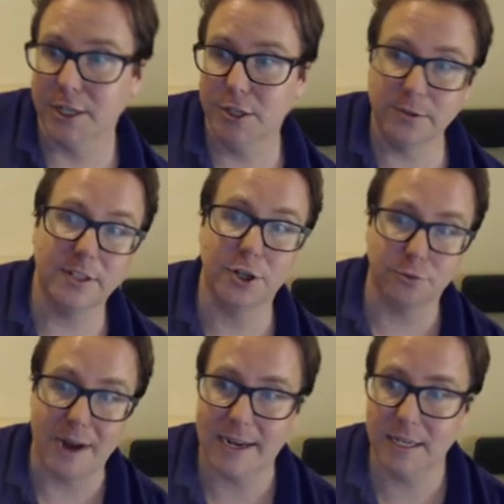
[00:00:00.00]
to use the
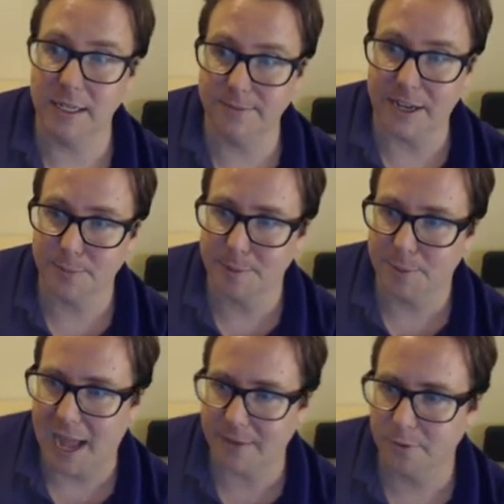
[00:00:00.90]
direct investment
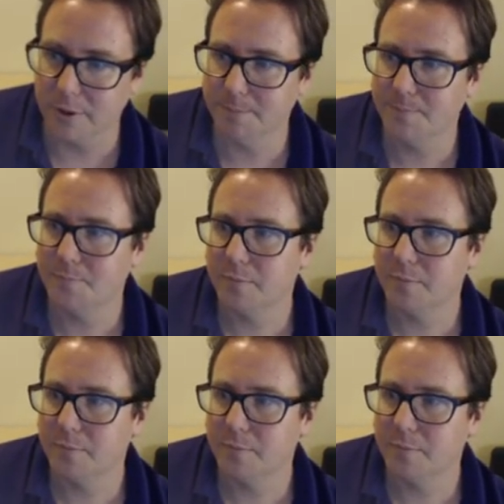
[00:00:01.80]
platform.